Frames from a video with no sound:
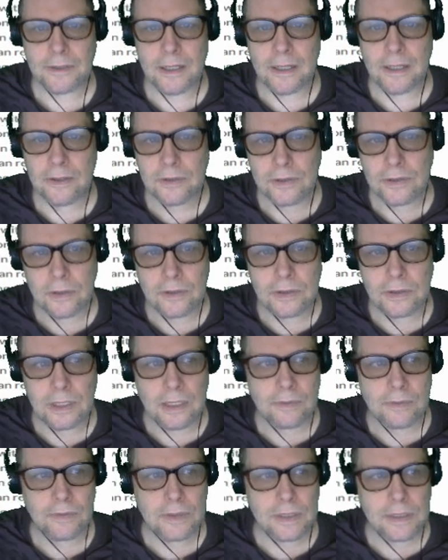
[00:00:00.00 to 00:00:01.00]
They are so
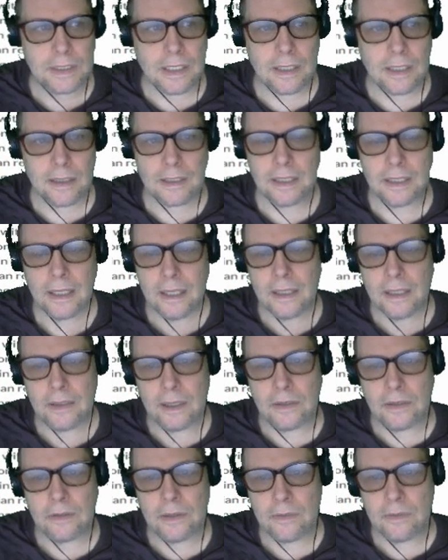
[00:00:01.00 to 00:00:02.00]
sick of austerity,
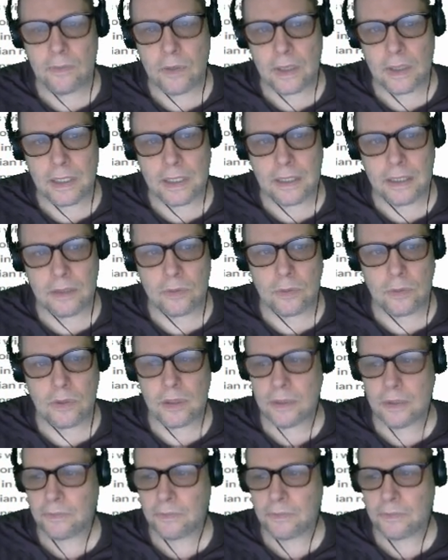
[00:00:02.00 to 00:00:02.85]
they don't even want to hear the word.